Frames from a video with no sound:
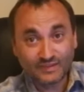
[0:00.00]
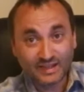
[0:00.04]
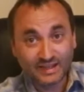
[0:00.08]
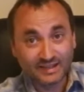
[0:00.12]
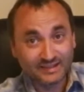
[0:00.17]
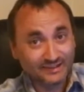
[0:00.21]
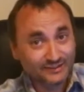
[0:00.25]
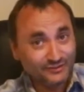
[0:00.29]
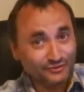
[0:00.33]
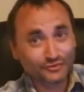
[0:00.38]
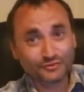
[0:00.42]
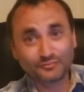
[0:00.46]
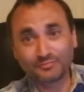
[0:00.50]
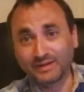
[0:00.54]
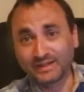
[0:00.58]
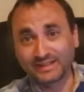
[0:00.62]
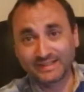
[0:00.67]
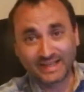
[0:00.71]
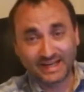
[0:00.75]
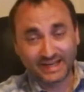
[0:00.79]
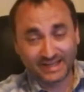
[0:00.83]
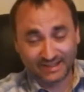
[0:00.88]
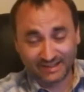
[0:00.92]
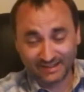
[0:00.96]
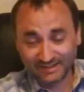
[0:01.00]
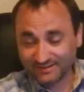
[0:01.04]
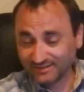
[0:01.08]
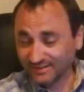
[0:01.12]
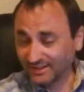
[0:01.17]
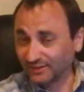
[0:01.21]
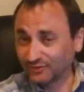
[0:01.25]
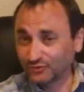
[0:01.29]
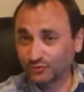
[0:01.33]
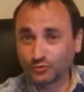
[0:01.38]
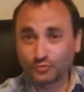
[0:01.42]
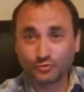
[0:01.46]
This was my night. It's
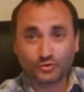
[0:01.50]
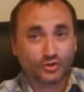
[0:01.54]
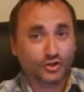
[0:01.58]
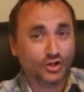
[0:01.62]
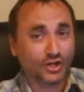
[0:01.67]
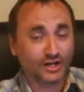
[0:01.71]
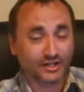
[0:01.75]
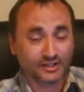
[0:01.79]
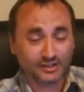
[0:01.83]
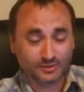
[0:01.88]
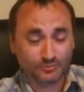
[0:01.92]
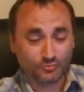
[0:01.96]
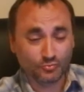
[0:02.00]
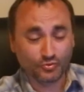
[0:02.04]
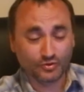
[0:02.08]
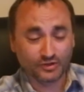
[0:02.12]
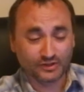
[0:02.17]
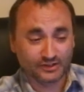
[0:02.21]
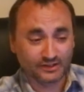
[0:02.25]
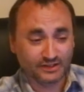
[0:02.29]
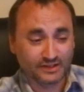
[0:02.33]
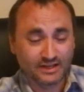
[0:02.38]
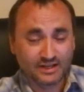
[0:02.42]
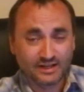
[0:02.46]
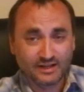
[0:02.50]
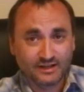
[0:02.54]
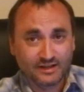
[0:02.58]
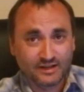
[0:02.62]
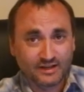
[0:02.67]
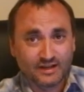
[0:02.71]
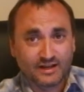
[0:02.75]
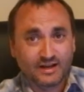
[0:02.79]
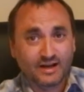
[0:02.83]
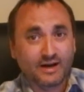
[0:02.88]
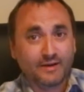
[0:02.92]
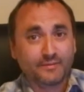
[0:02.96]
like 2 o'clock in the morning.
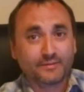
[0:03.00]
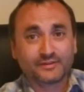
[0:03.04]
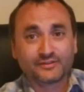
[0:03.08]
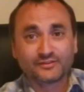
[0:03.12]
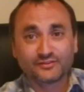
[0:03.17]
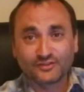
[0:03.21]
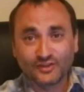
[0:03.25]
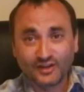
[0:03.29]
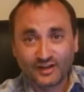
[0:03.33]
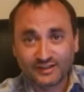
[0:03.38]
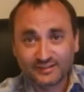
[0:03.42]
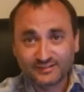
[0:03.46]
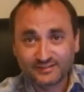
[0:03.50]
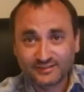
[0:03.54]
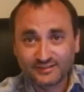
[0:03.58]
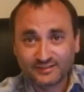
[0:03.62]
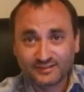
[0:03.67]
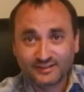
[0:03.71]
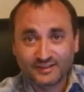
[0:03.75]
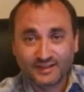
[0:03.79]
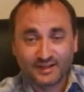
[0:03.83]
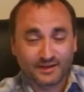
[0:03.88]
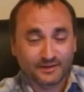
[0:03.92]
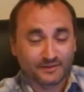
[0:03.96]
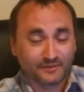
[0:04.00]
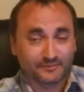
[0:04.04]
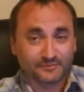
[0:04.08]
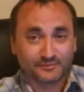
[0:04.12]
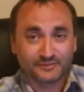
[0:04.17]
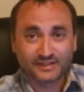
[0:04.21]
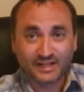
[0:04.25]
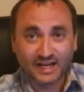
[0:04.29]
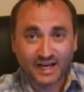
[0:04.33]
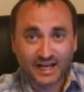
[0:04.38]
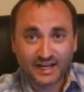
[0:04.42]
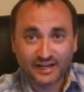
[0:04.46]
I'm exhausted. I'm
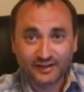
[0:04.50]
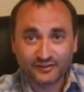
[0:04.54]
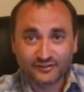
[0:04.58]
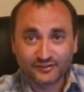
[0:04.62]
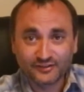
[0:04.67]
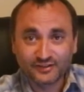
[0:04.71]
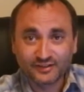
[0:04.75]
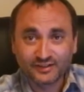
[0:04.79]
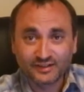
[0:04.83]
tired.